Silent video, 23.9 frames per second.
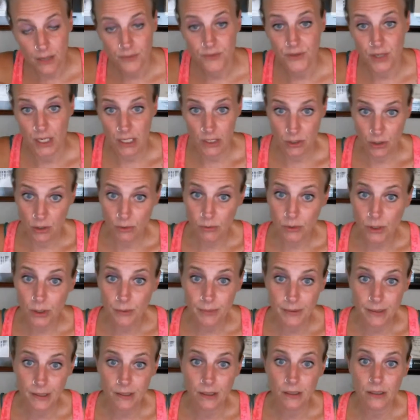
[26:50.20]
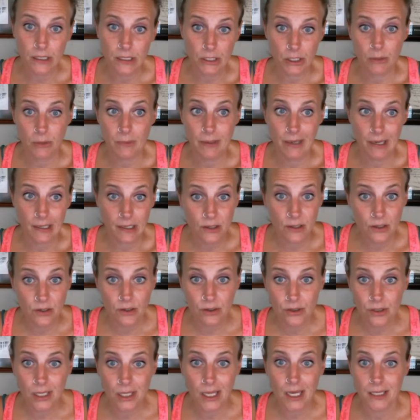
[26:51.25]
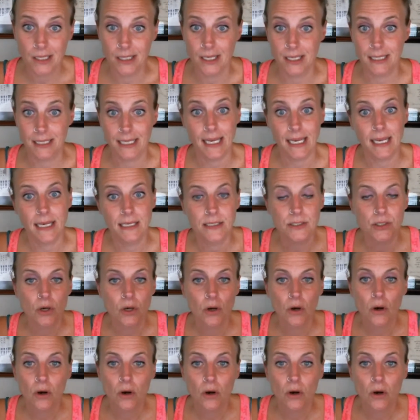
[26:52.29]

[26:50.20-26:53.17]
take your blue pill and go back into your la la land,